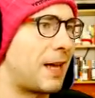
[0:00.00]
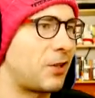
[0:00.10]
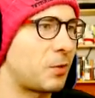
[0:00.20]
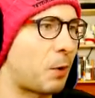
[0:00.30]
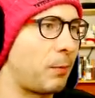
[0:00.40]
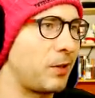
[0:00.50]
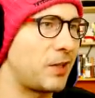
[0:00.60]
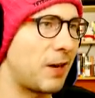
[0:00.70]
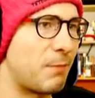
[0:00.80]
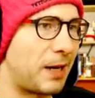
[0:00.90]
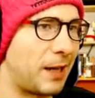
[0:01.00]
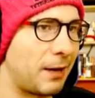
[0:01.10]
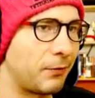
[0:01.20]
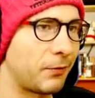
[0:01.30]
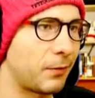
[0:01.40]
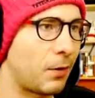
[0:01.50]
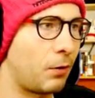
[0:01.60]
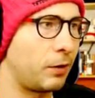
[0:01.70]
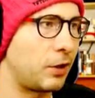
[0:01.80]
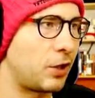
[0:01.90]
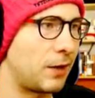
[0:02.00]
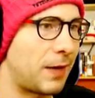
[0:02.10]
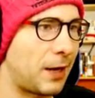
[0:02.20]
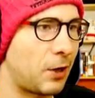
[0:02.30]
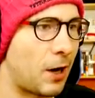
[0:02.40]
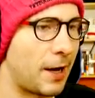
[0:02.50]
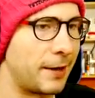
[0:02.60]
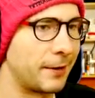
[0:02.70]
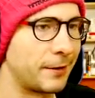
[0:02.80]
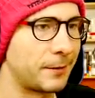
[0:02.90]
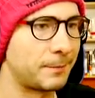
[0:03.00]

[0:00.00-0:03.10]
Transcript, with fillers: That just probably saved my life. Holy shit, thank god.